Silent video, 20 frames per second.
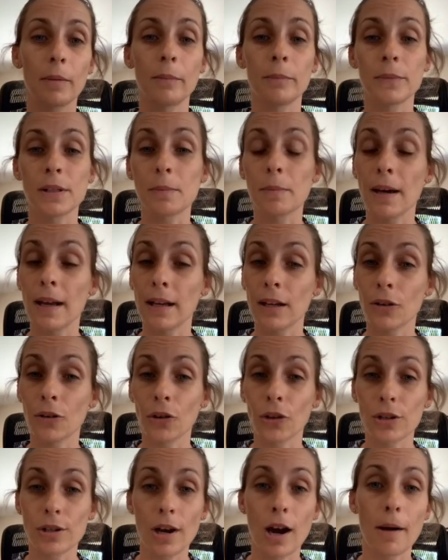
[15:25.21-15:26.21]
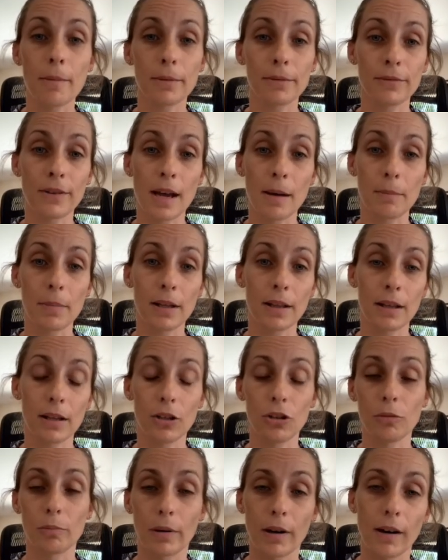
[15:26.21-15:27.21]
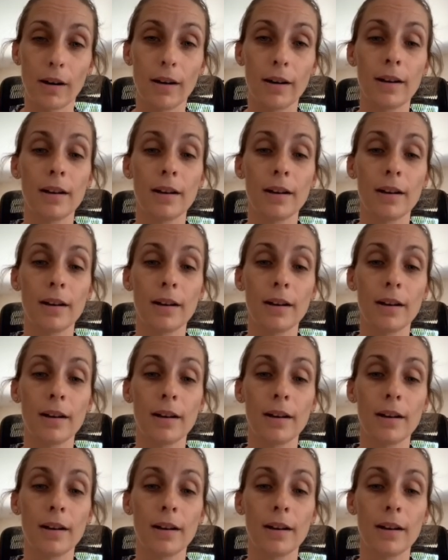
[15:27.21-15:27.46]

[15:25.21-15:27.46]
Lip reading: depending on the type of nappy that you buy.